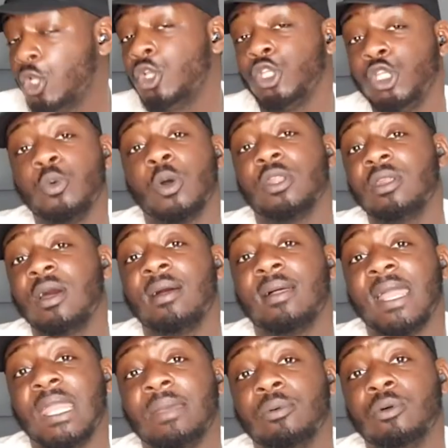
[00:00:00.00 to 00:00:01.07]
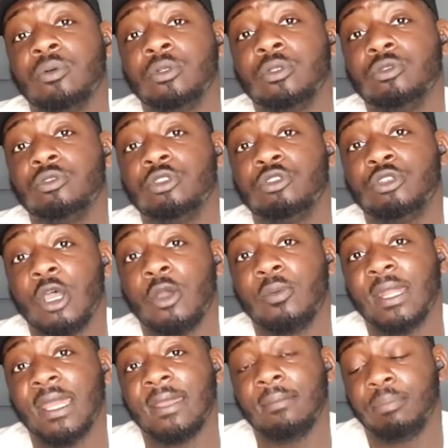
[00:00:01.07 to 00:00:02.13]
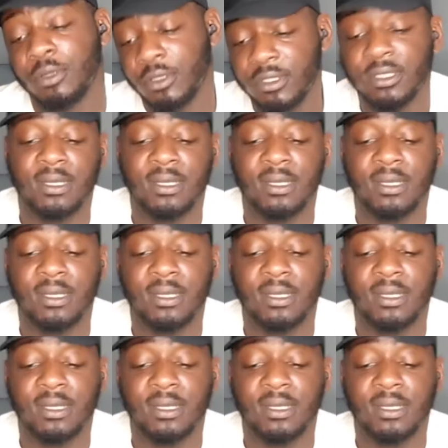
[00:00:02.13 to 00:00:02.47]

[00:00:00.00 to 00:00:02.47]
you are not able to donate blood.